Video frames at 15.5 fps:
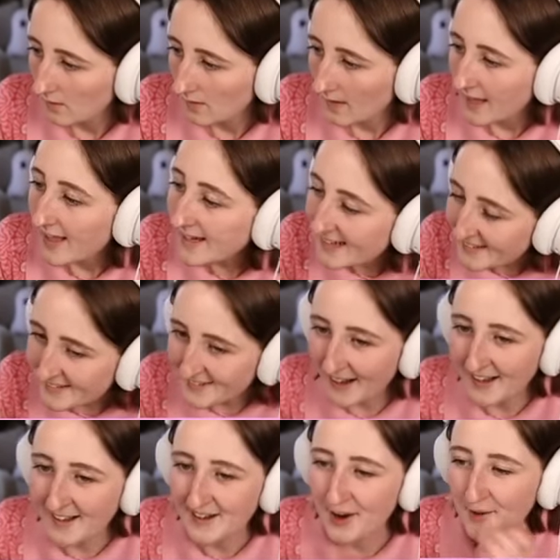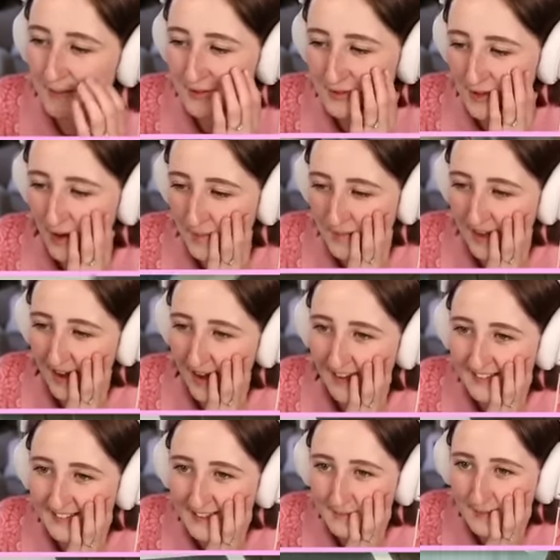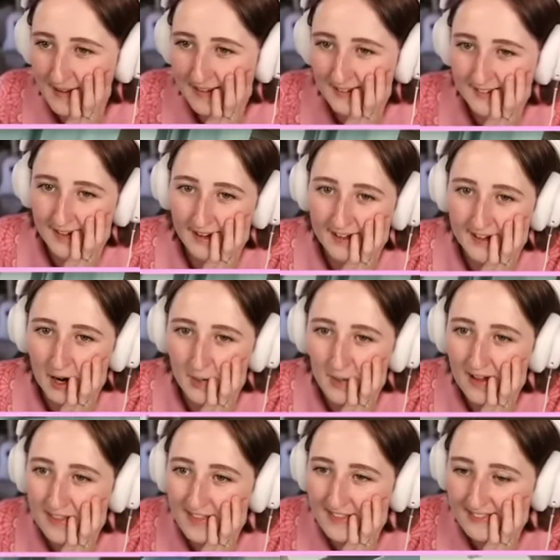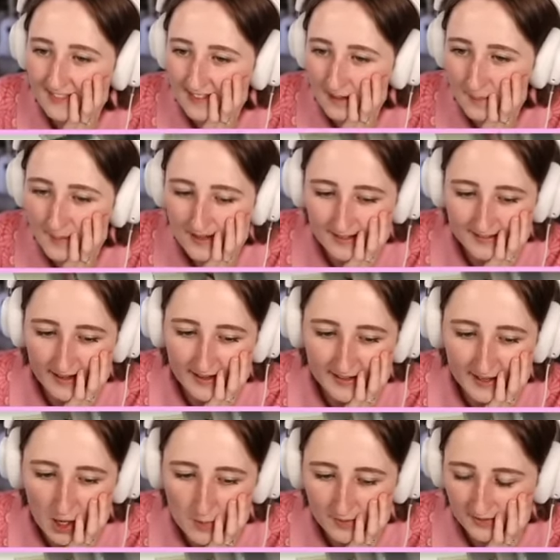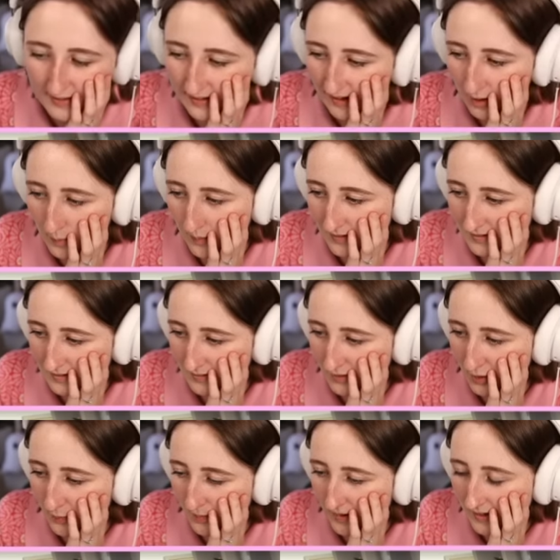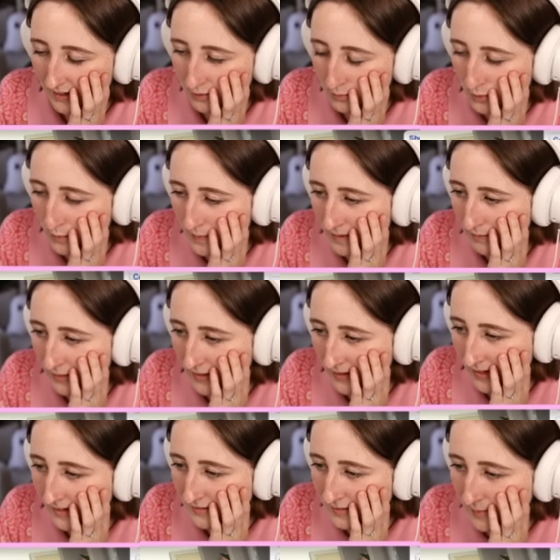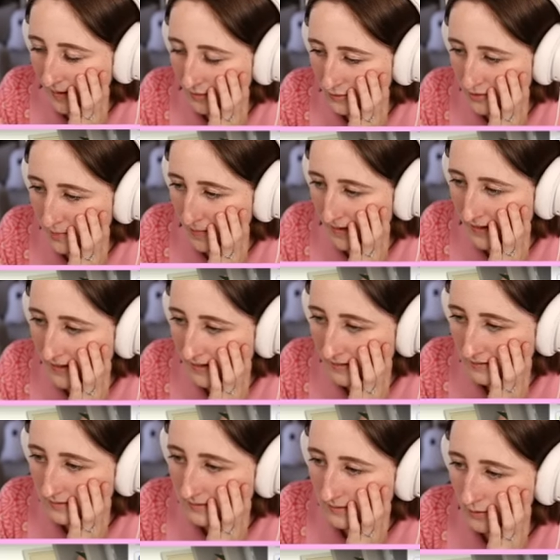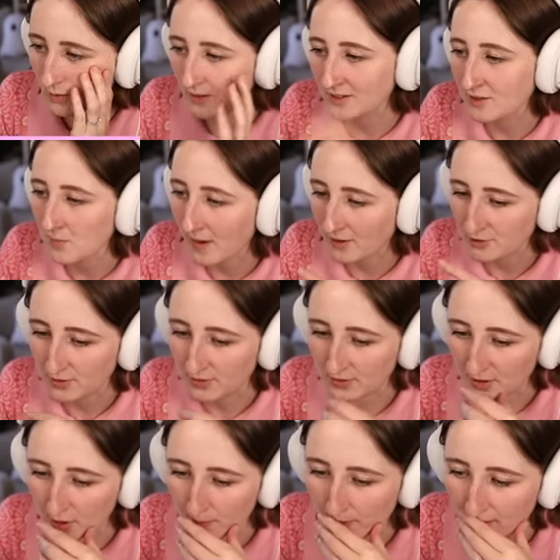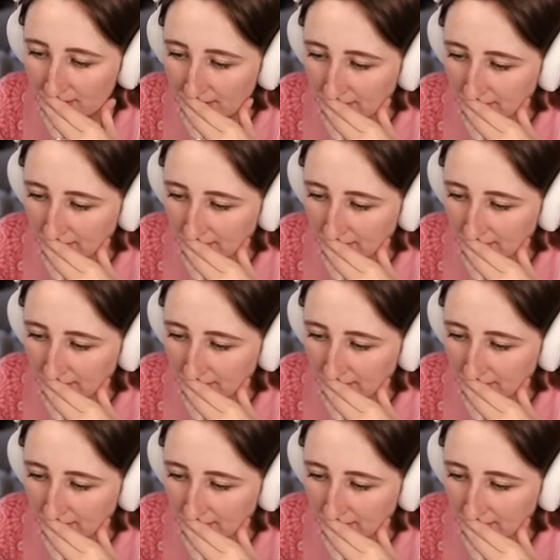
It is a tiny home, Straub. Yeah, I did make it a tiny home. I think that it being a tiny home is going to help us a little bit because we'll be able to get some extra money or some extra skill bonuses